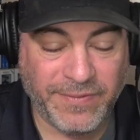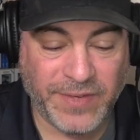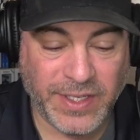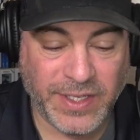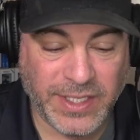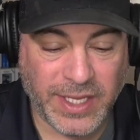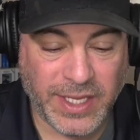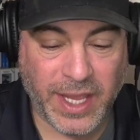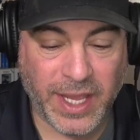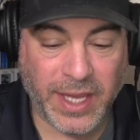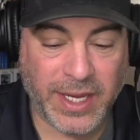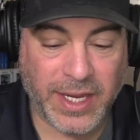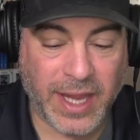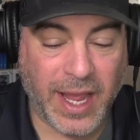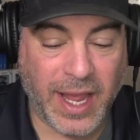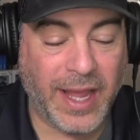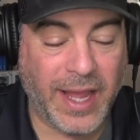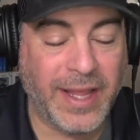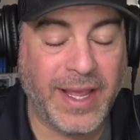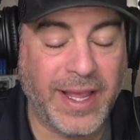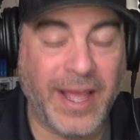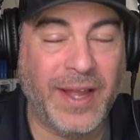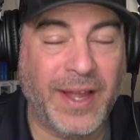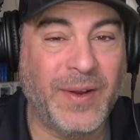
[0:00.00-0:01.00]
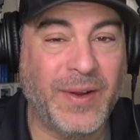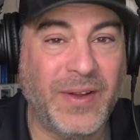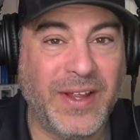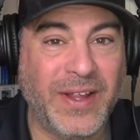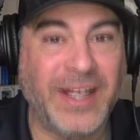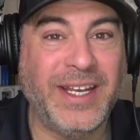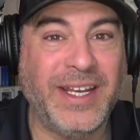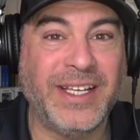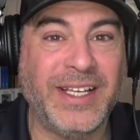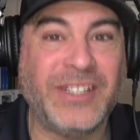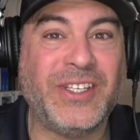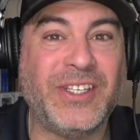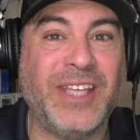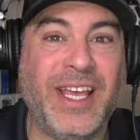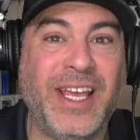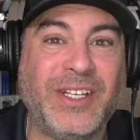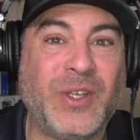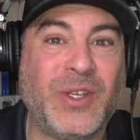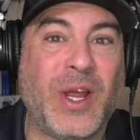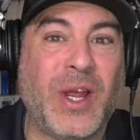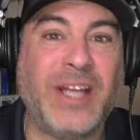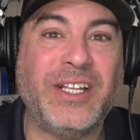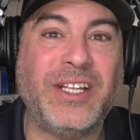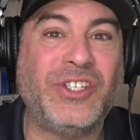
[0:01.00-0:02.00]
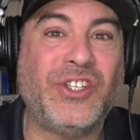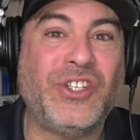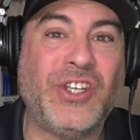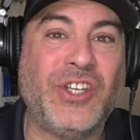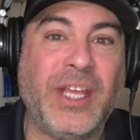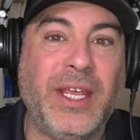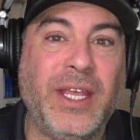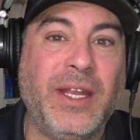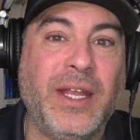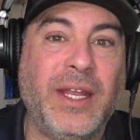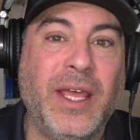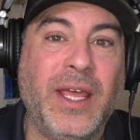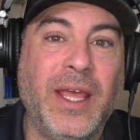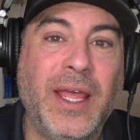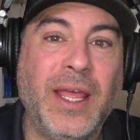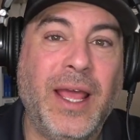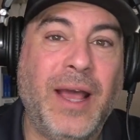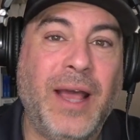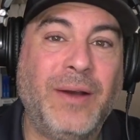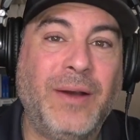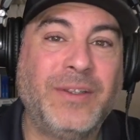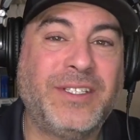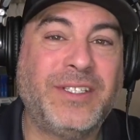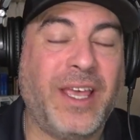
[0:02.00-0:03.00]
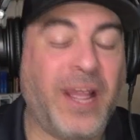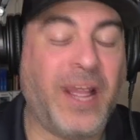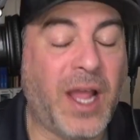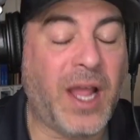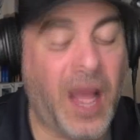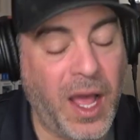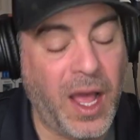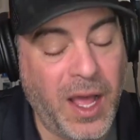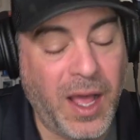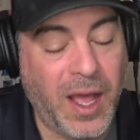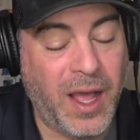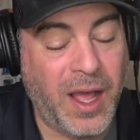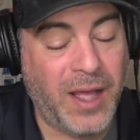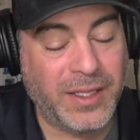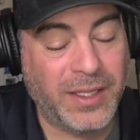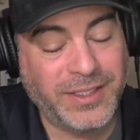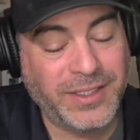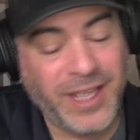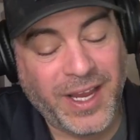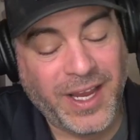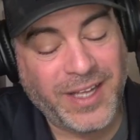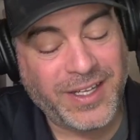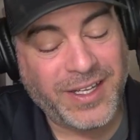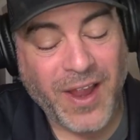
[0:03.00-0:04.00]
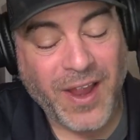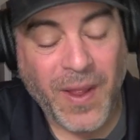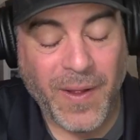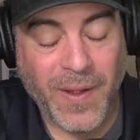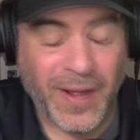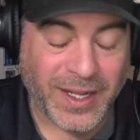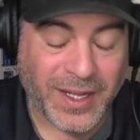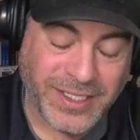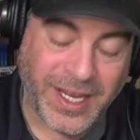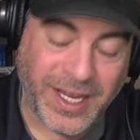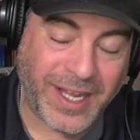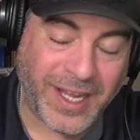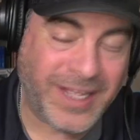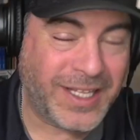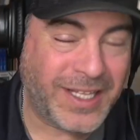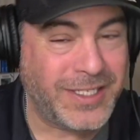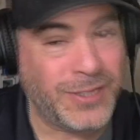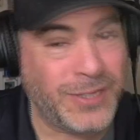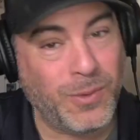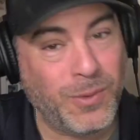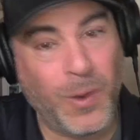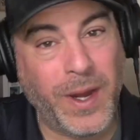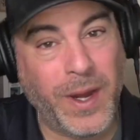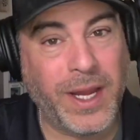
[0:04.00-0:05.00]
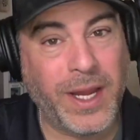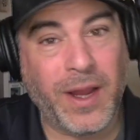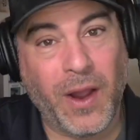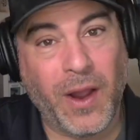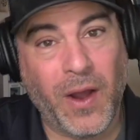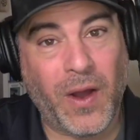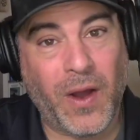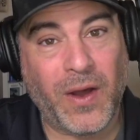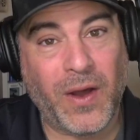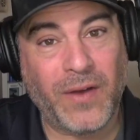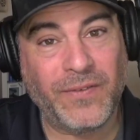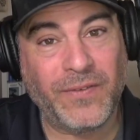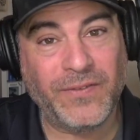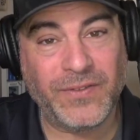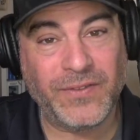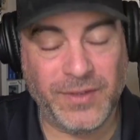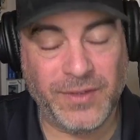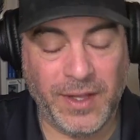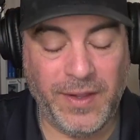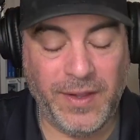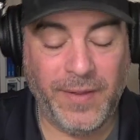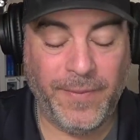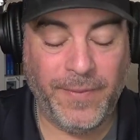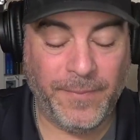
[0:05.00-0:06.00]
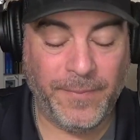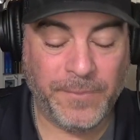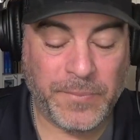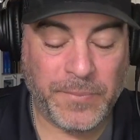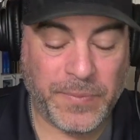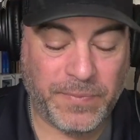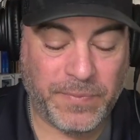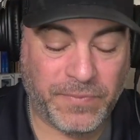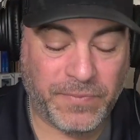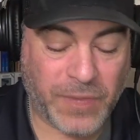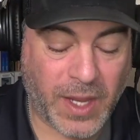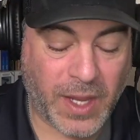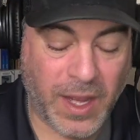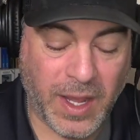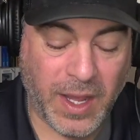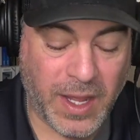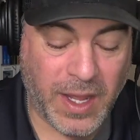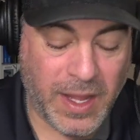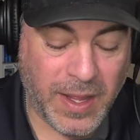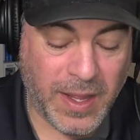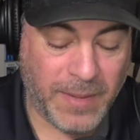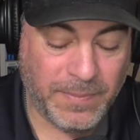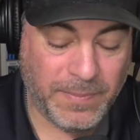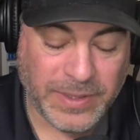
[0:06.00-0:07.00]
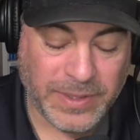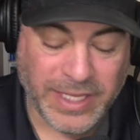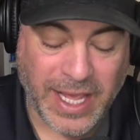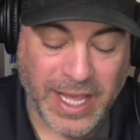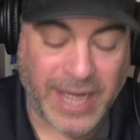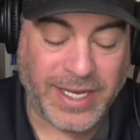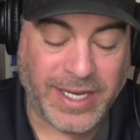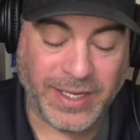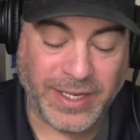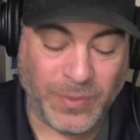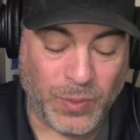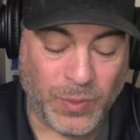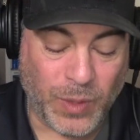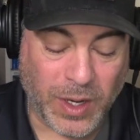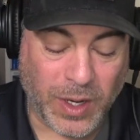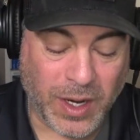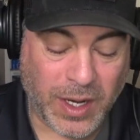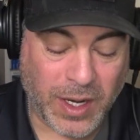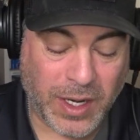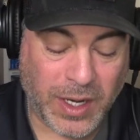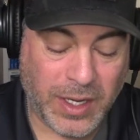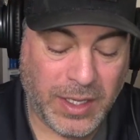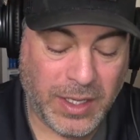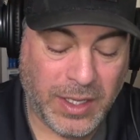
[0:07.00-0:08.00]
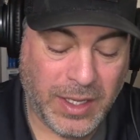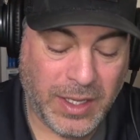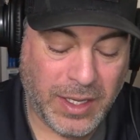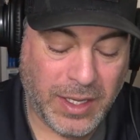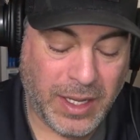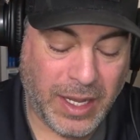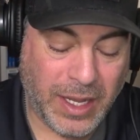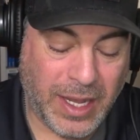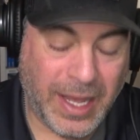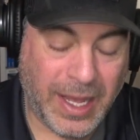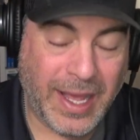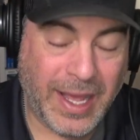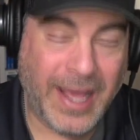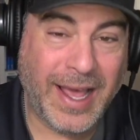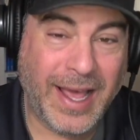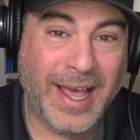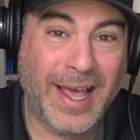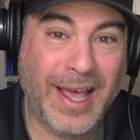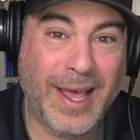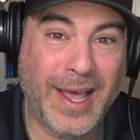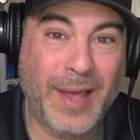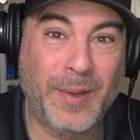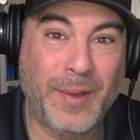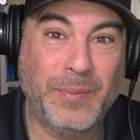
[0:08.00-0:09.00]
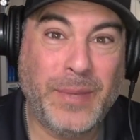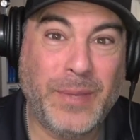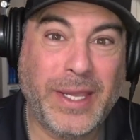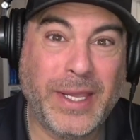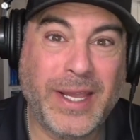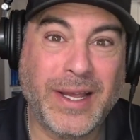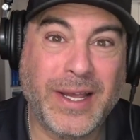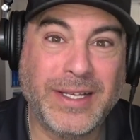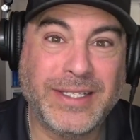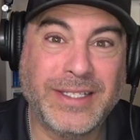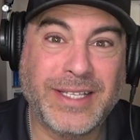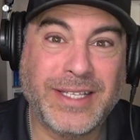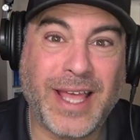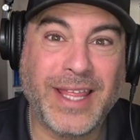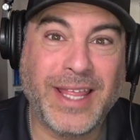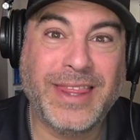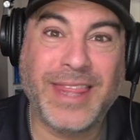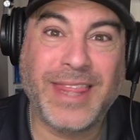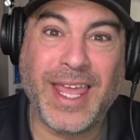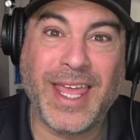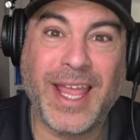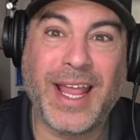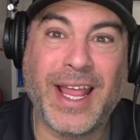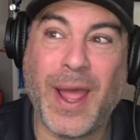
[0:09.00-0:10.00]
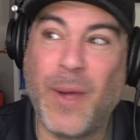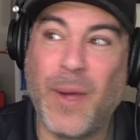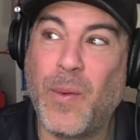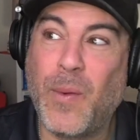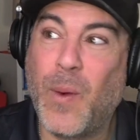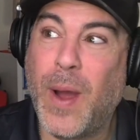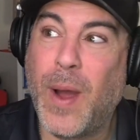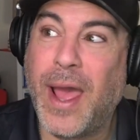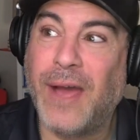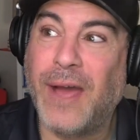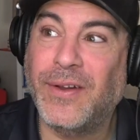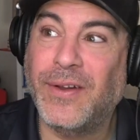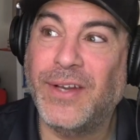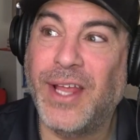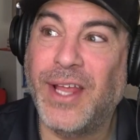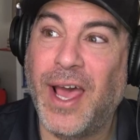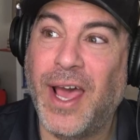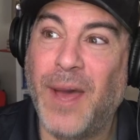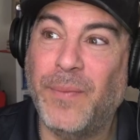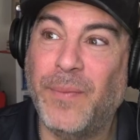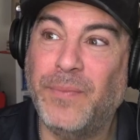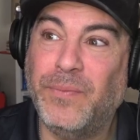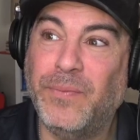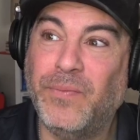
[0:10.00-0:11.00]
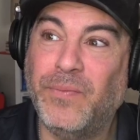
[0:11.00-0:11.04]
to take, initially I tried to cheat. I was like, I'll take this week off. But that didn't work. Because I think I wound up